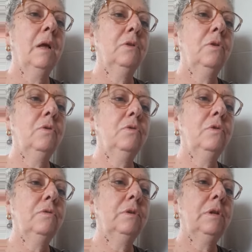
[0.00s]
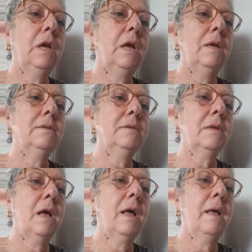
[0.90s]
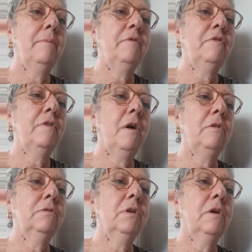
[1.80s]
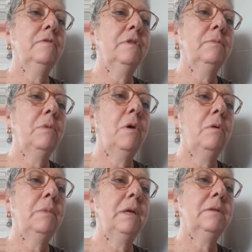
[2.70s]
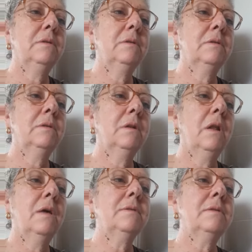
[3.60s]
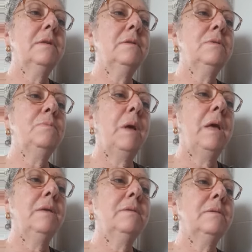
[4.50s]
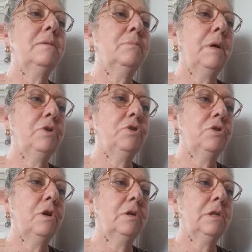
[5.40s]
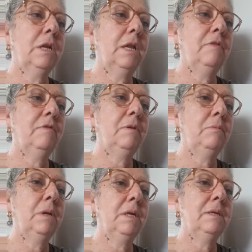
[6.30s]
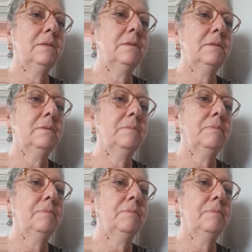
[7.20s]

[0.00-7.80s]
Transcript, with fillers: Those are the days I am fond of the moments, lost in space by short living bliss.